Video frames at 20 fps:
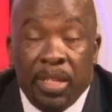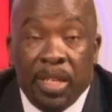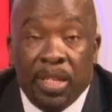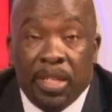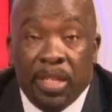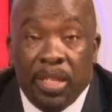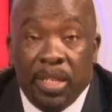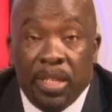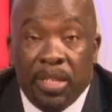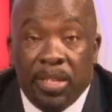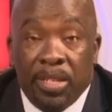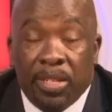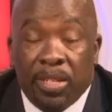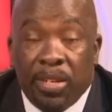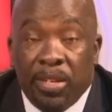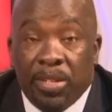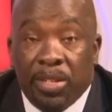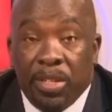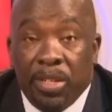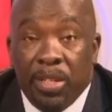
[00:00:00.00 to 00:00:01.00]
on yesterday's
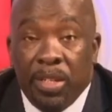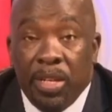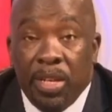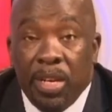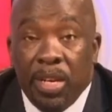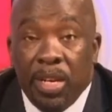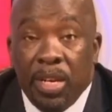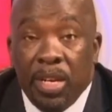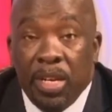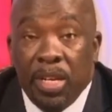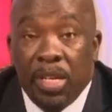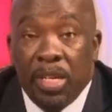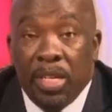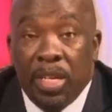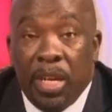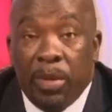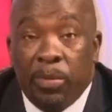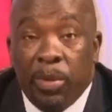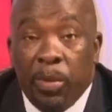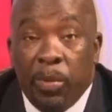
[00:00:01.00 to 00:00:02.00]
discussion,
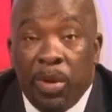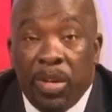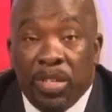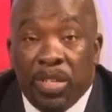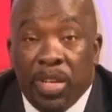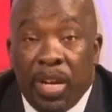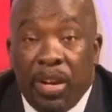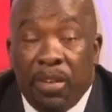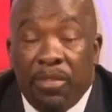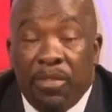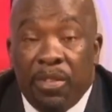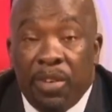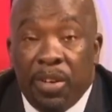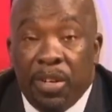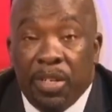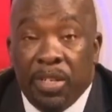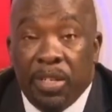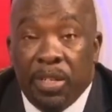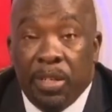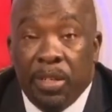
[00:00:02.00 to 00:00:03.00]
that we want to have
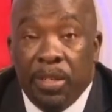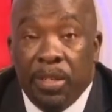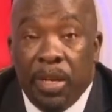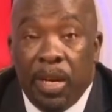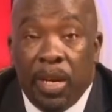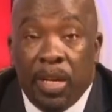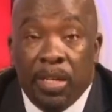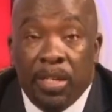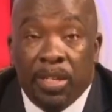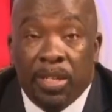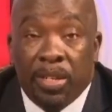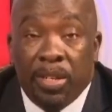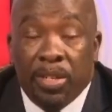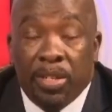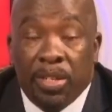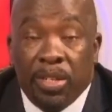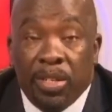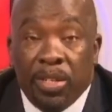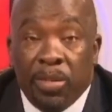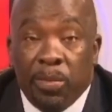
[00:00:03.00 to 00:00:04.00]
further
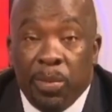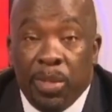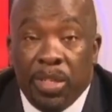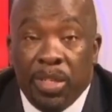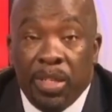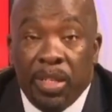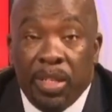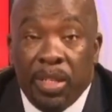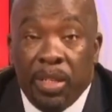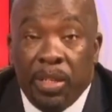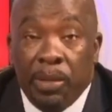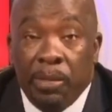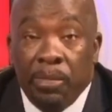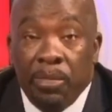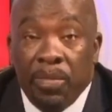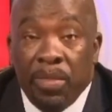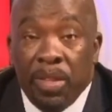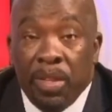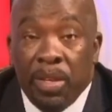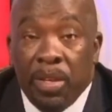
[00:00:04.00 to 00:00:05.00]
discussions with the
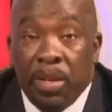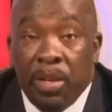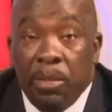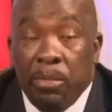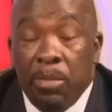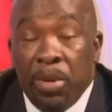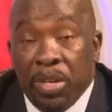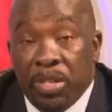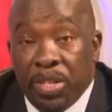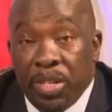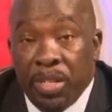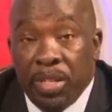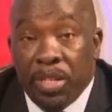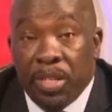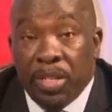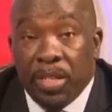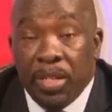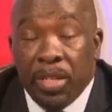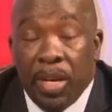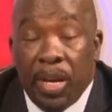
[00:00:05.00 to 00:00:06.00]

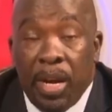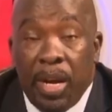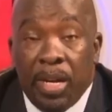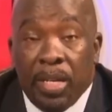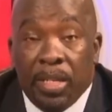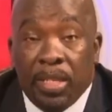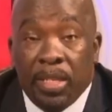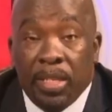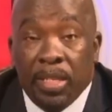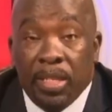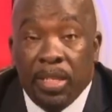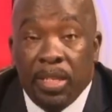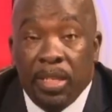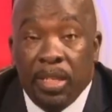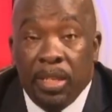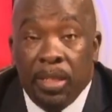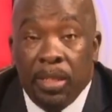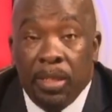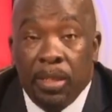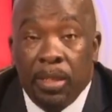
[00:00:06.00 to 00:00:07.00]
merchants at
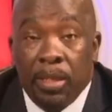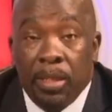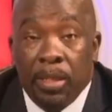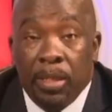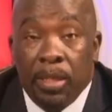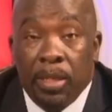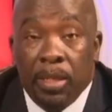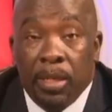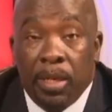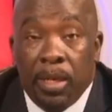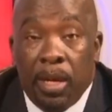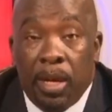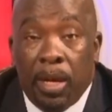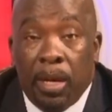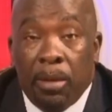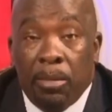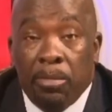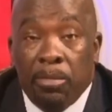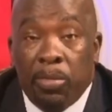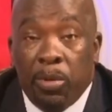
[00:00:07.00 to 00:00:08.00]
the
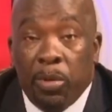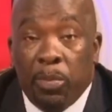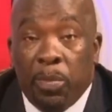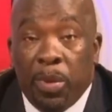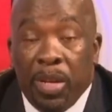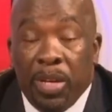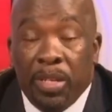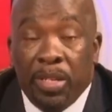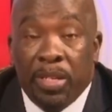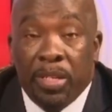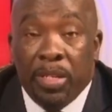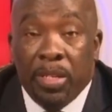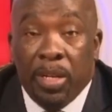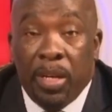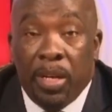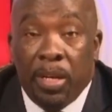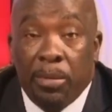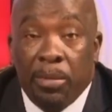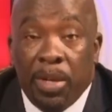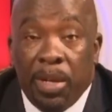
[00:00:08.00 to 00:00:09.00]
boat piers,
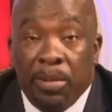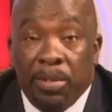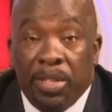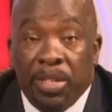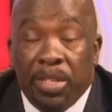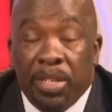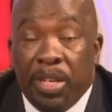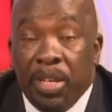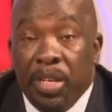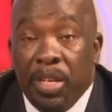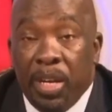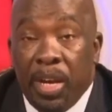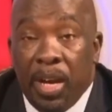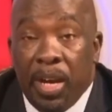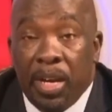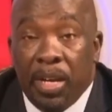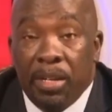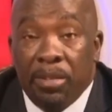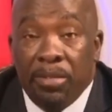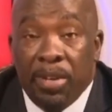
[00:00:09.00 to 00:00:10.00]
Heritage Quay
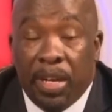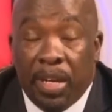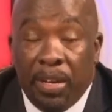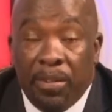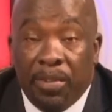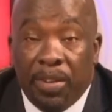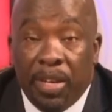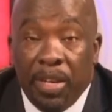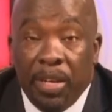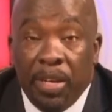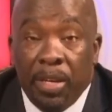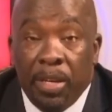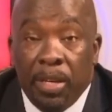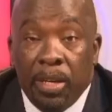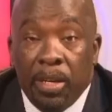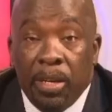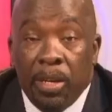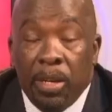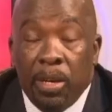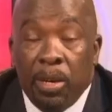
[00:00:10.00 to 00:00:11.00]
and Redcliffe Quay.
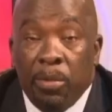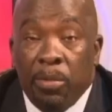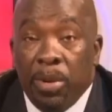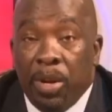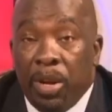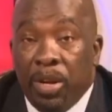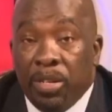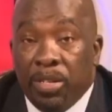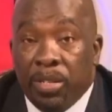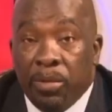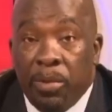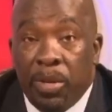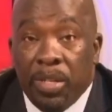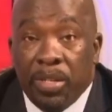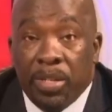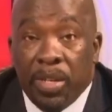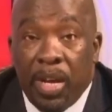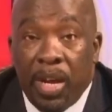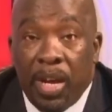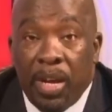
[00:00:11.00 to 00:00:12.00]
We also
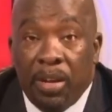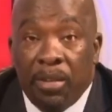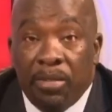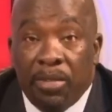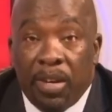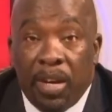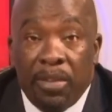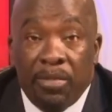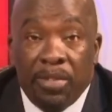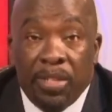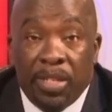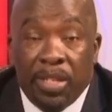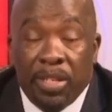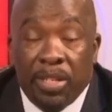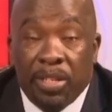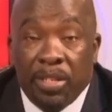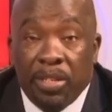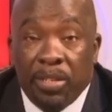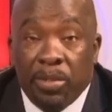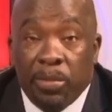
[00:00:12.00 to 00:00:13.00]
want to have
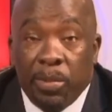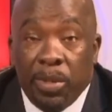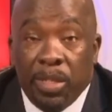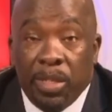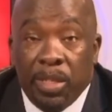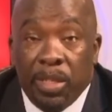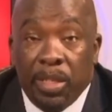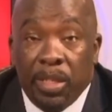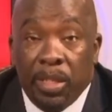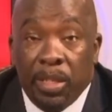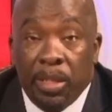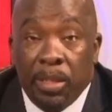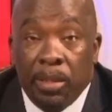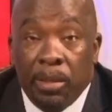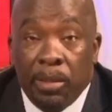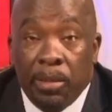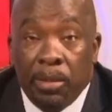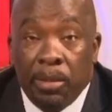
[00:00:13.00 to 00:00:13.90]
conversations with the